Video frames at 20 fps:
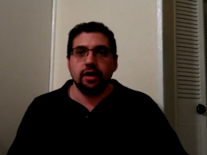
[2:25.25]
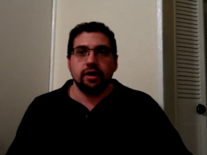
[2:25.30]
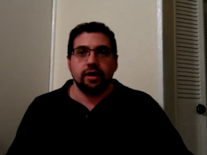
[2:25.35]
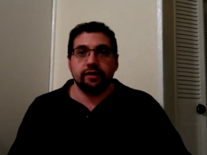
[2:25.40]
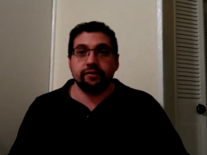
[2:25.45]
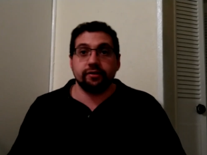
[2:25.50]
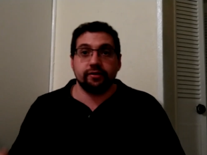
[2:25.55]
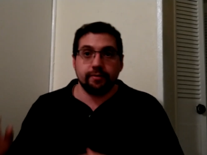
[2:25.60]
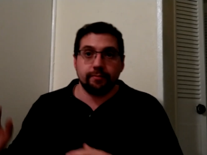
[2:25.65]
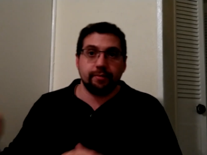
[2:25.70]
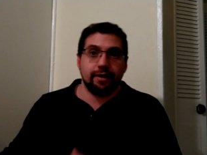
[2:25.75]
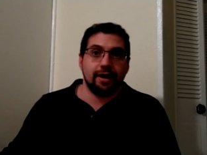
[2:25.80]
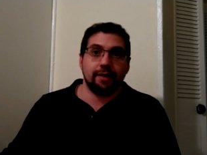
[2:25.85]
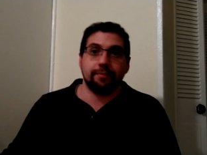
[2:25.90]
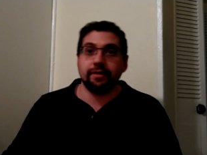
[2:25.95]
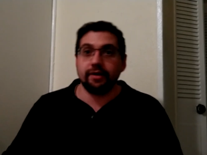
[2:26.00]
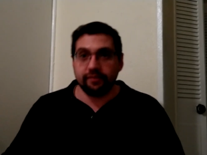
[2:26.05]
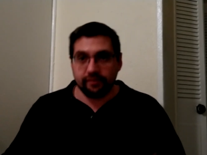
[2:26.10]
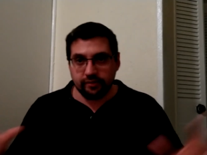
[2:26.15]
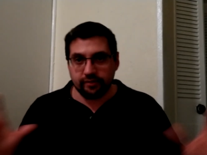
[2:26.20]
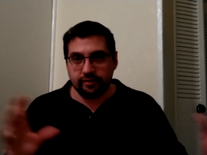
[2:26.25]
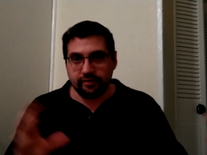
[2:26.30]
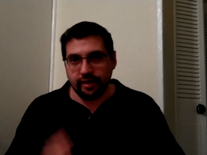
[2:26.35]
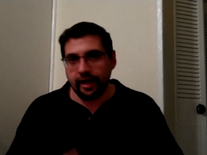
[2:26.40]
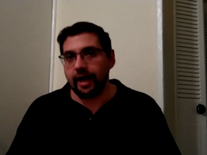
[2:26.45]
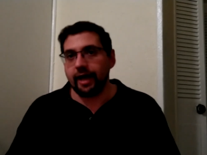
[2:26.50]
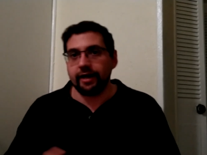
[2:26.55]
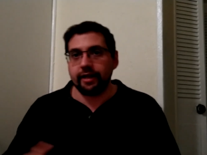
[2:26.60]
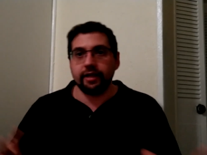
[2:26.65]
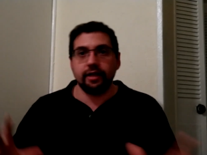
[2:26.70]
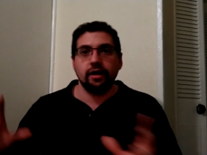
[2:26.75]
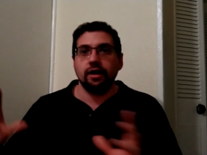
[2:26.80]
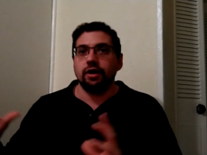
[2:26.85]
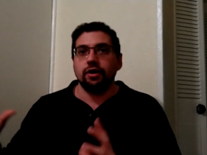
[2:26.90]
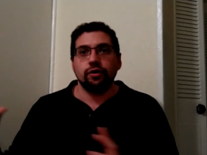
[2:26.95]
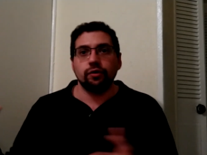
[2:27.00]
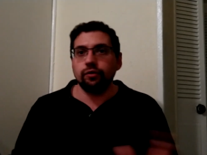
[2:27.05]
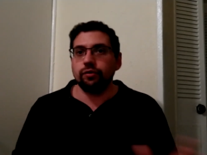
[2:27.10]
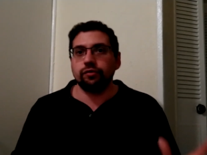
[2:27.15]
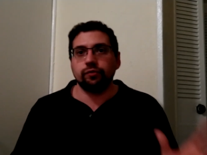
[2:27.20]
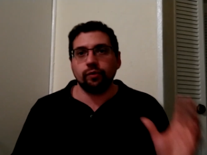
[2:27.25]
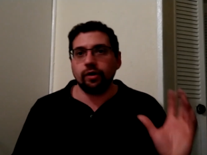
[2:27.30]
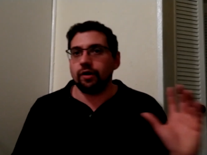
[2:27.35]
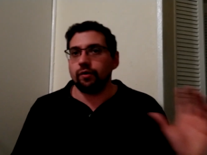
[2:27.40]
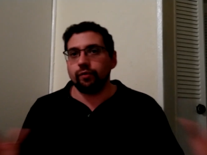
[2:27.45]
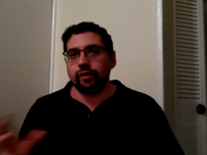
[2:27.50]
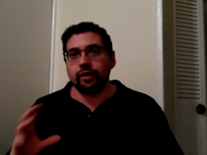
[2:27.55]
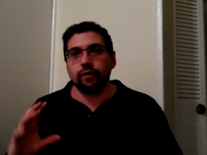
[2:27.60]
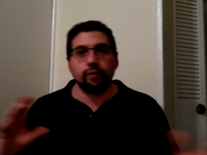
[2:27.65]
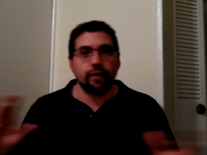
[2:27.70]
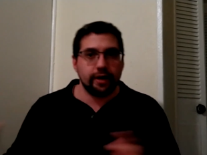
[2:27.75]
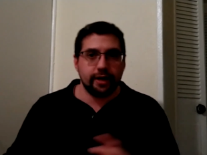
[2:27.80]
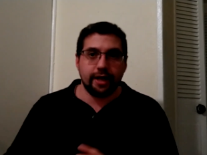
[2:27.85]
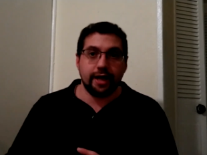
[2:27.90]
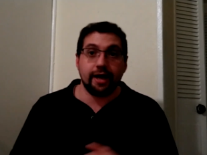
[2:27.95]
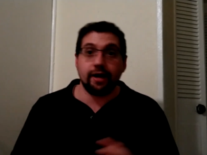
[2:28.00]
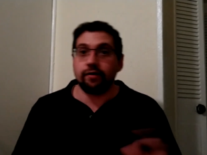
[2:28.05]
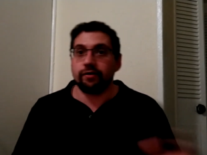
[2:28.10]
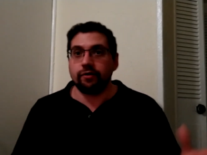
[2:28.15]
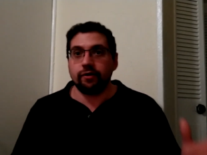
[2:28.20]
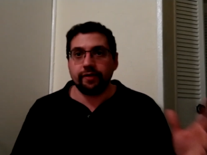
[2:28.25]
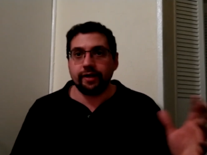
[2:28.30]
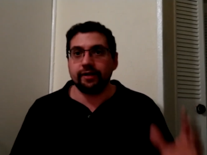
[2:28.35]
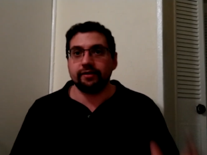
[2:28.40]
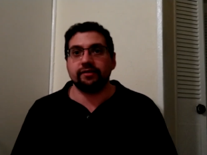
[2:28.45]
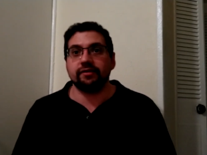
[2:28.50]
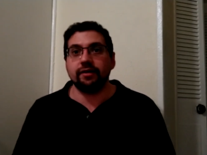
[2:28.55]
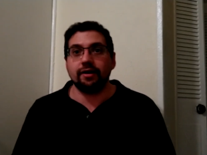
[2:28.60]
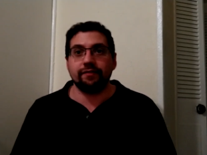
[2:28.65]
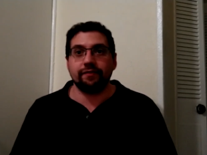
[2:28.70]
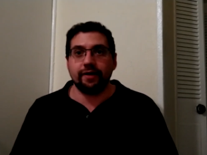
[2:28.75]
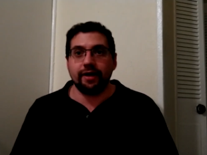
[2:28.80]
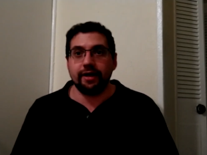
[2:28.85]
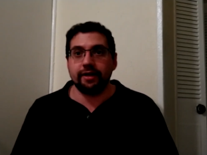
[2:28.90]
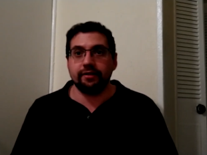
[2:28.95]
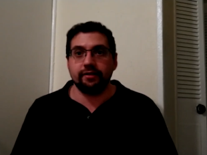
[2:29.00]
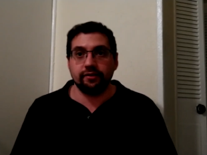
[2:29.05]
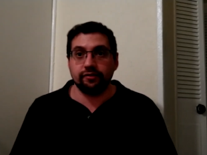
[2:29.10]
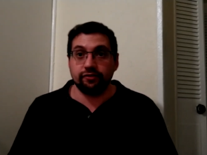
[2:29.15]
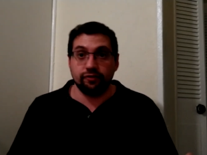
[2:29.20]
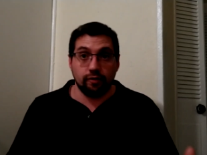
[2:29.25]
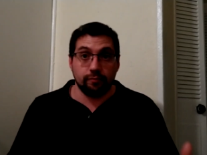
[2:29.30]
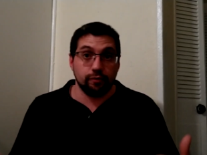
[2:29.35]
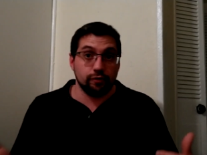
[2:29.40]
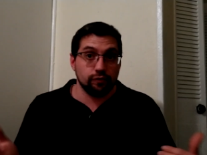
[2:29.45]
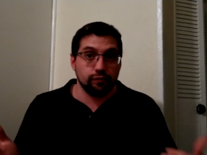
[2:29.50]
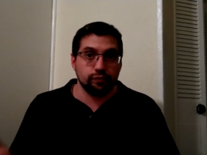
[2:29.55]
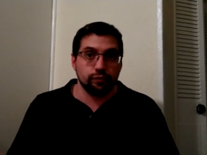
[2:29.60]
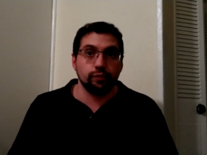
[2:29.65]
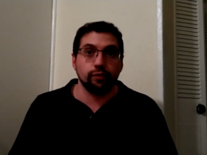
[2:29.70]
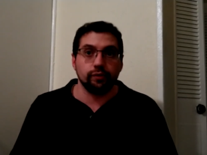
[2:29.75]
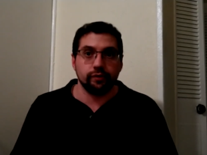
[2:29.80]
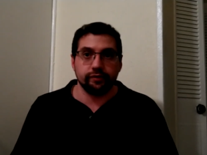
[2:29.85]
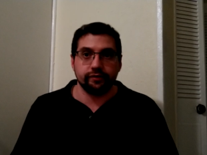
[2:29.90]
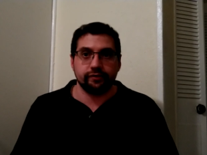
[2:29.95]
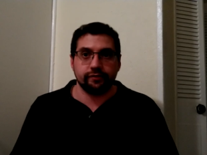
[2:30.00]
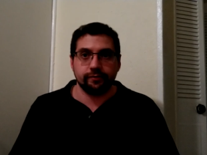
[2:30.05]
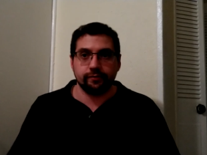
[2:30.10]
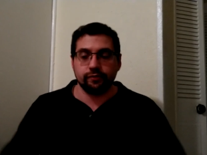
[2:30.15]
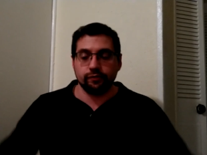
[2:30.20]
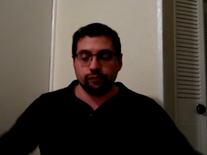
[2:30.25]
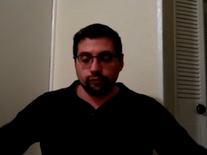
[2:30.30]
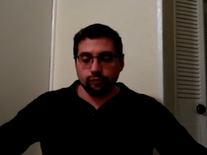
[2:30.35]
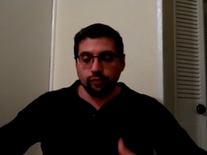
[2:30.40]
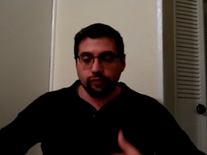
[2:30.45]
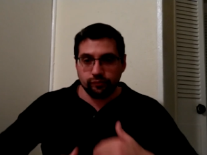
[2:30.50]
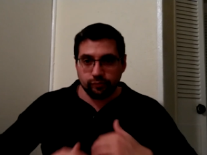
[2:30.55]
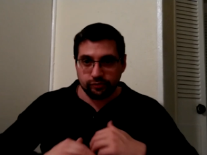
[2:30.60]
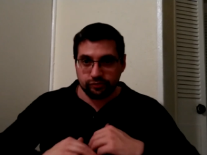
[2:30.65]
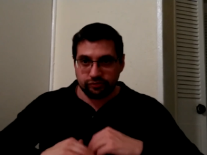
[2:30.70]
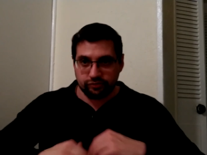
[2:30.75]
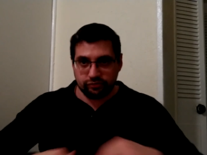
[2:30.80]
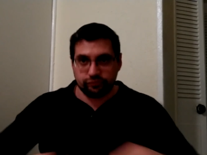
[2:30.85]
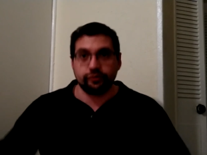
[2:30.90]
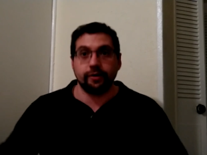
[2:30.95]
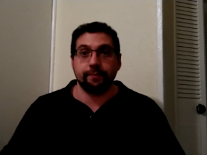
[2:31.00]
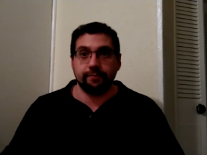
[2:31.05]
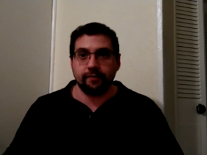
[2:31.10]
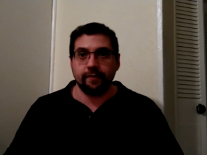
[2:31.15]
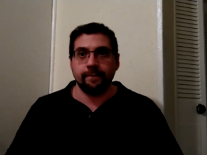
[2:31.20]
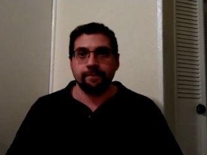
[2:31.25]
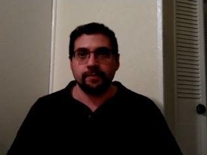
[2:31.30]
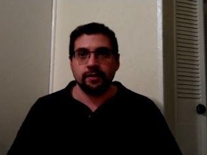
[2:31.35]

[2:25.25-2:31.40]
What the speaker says: Is it the mommy? Is it the daddy? Who's what, where, when, how, and all that stuff. And there's no more rules. The rules were stripped.